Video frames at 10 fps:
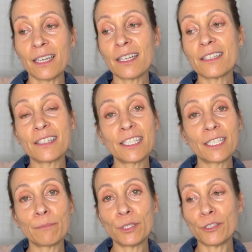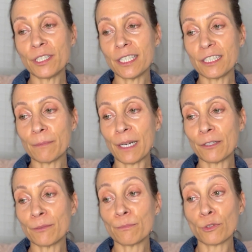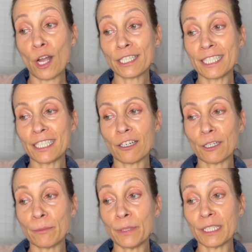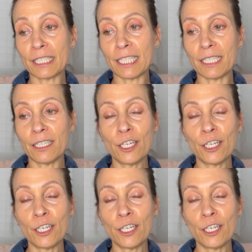Seeing beauty is about broadening our ability